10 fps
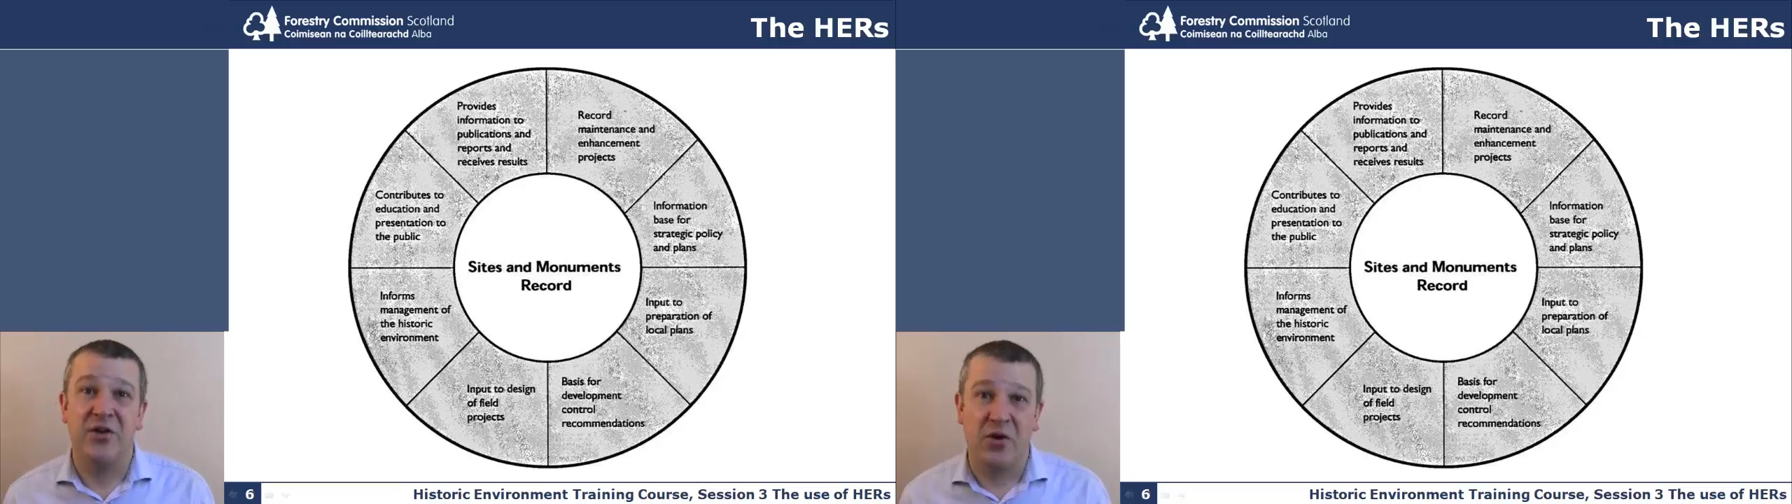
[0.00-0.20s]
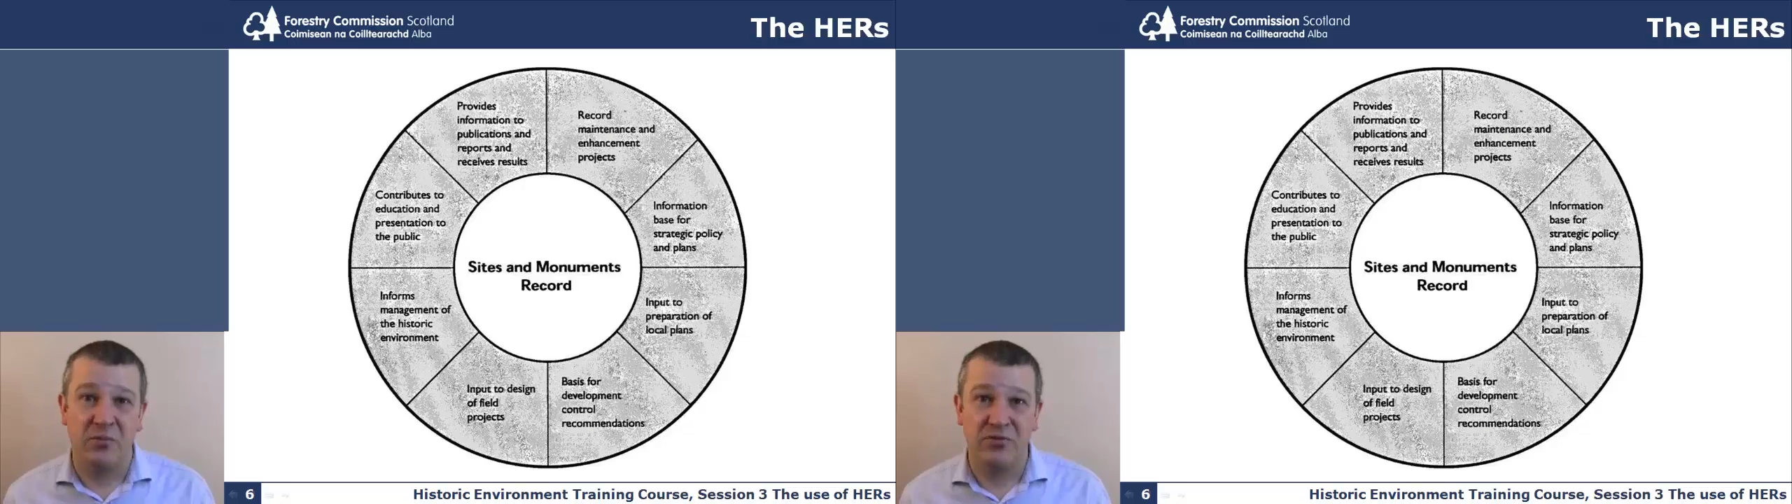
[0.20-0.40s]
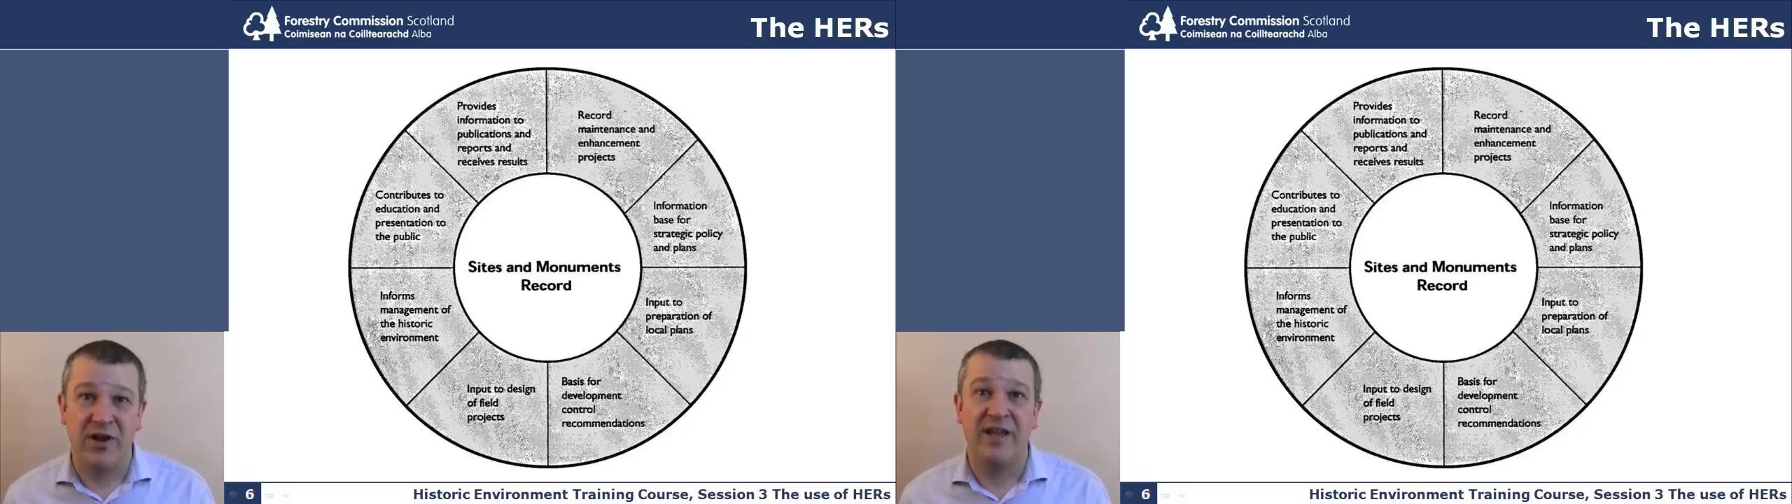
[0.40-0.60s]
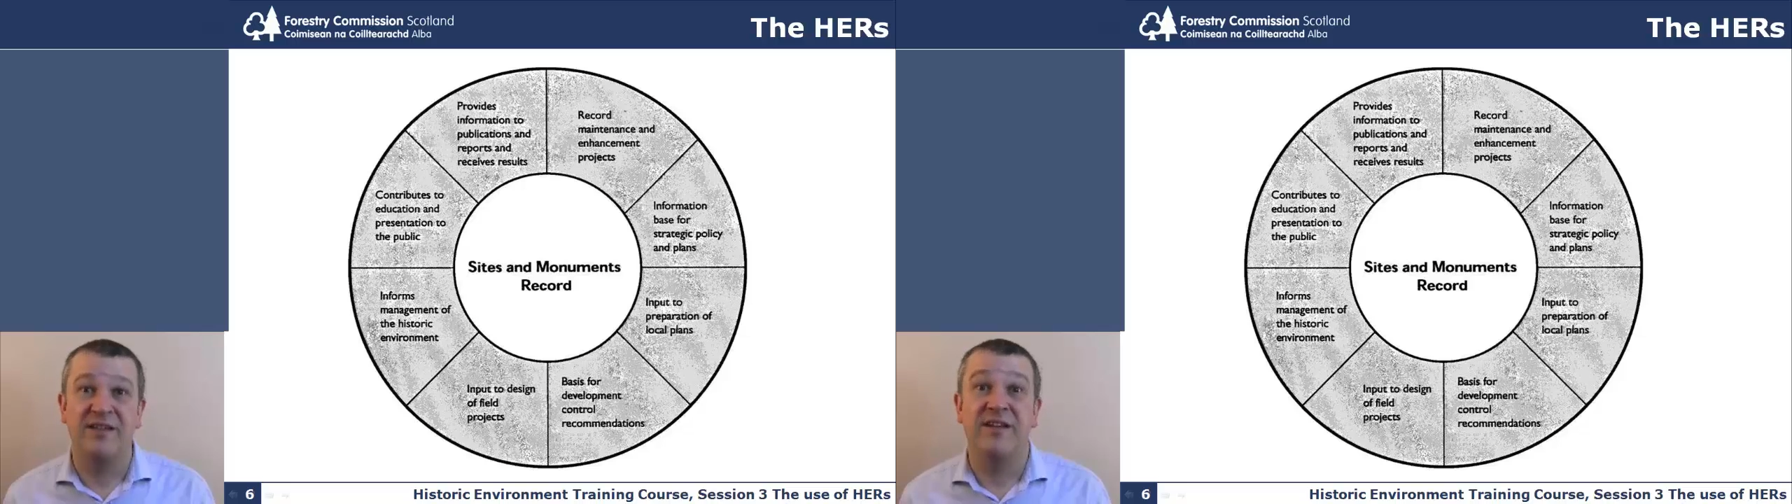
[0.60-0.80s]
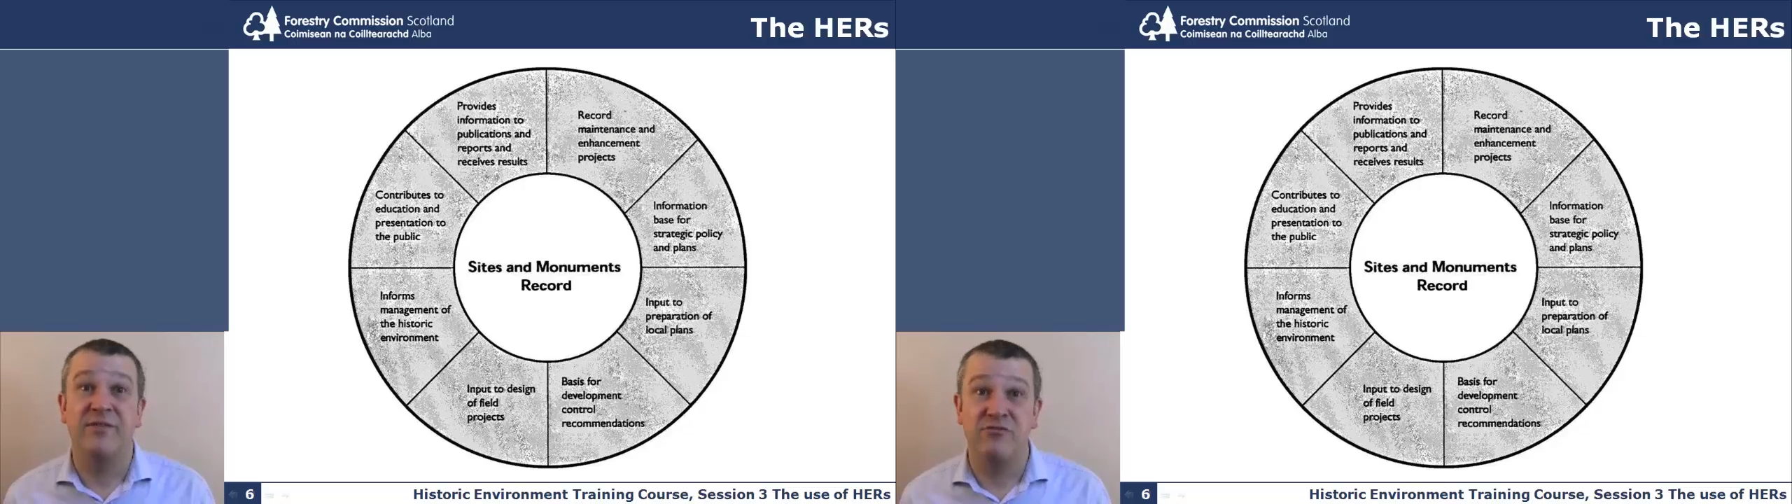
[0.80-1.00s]

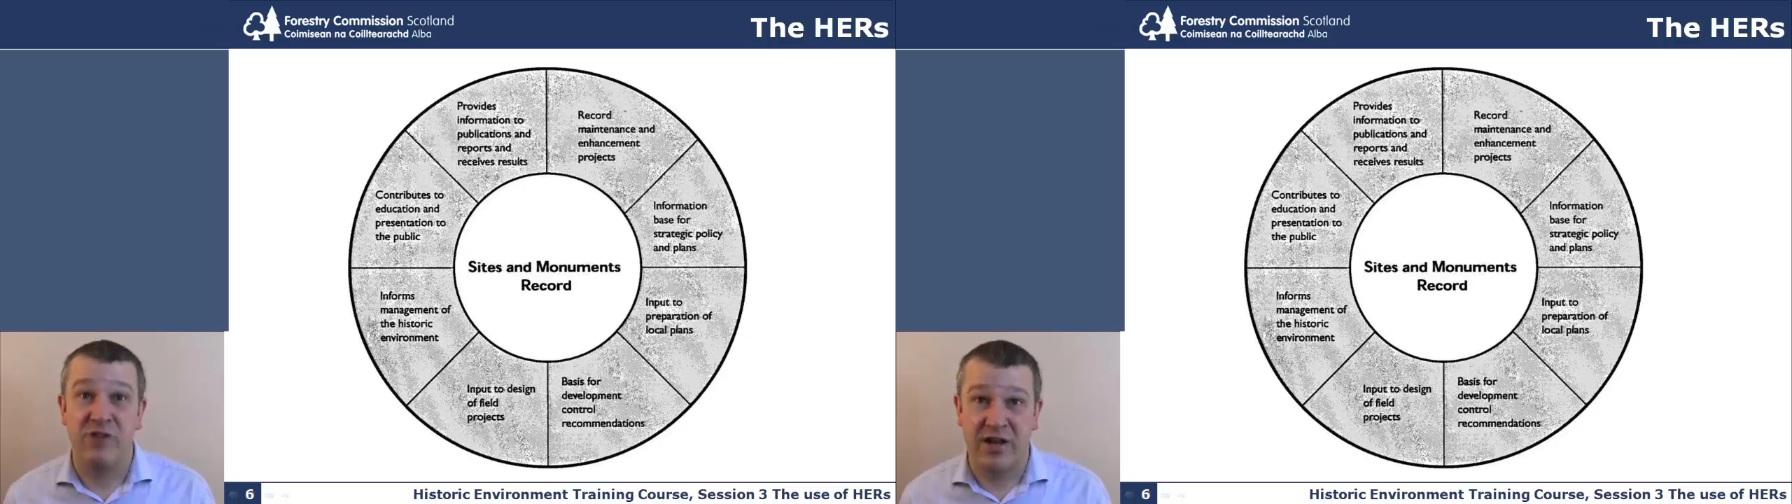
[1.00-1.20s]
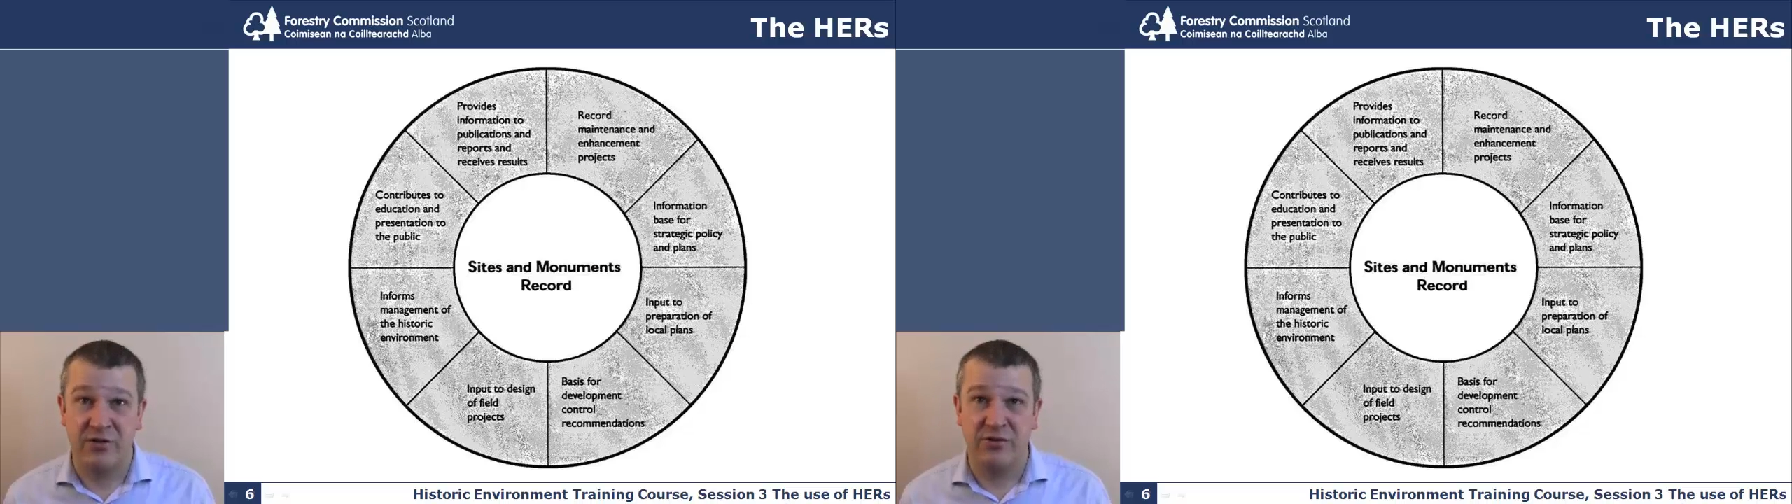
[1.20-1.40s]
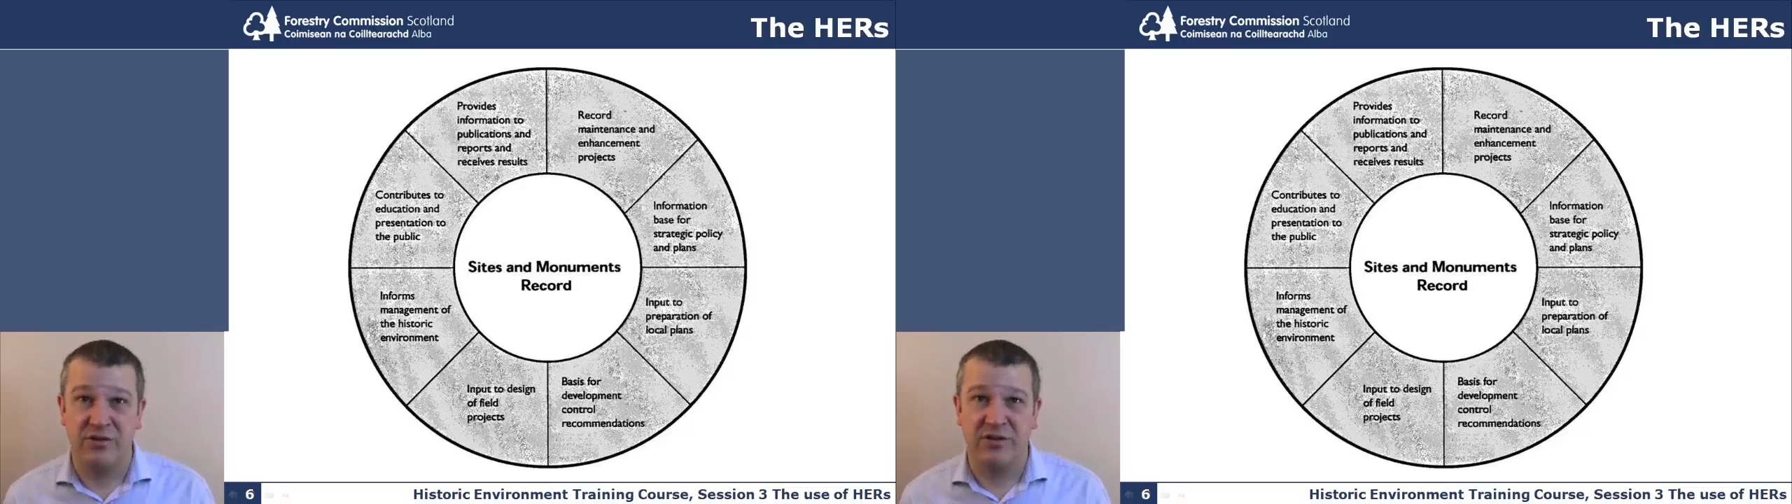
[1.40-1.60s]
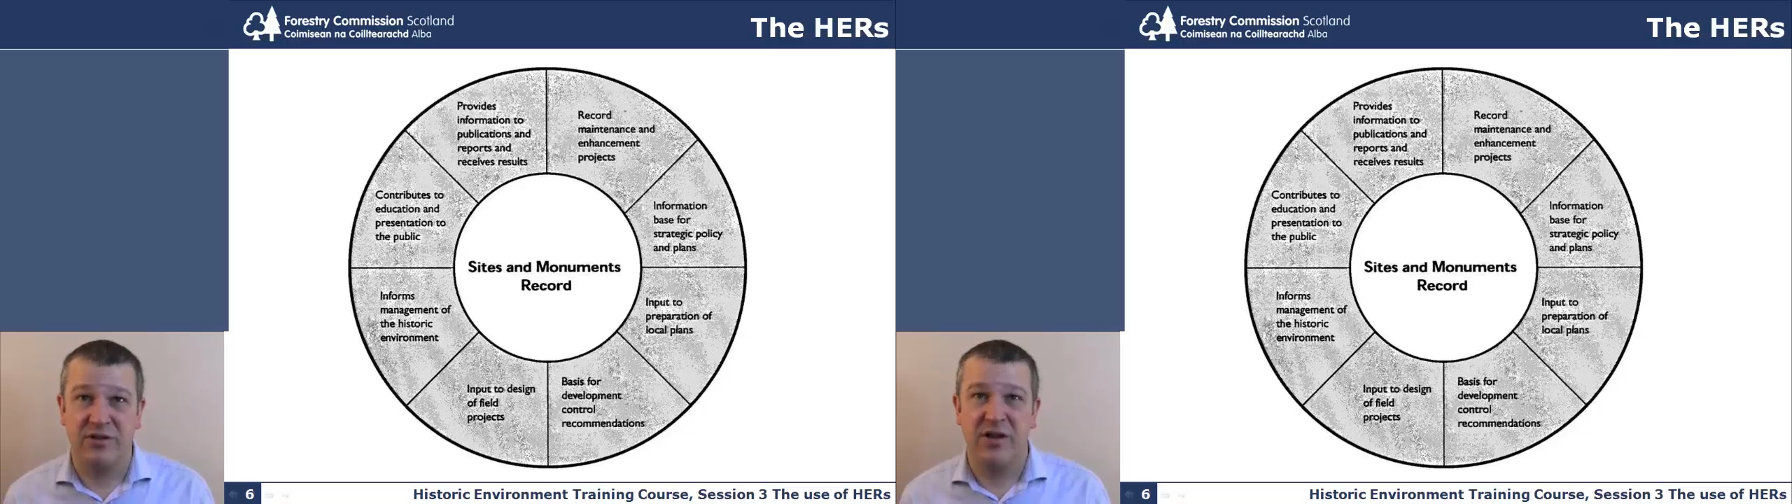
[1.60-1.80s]
comprehensive record.